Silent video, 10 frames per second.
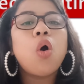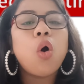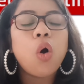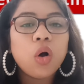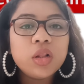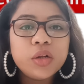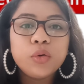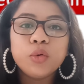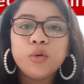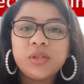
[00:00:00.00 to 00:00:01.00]
all the
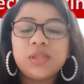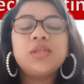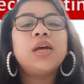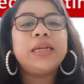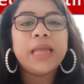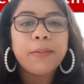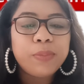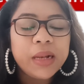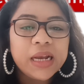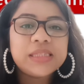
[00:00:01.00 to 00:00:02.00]
rules,
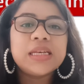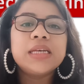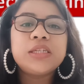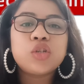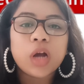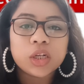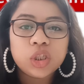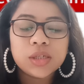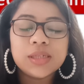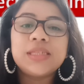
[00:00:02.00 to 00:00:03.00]
templates,
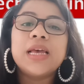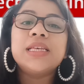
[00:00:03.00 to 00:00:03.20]
structures,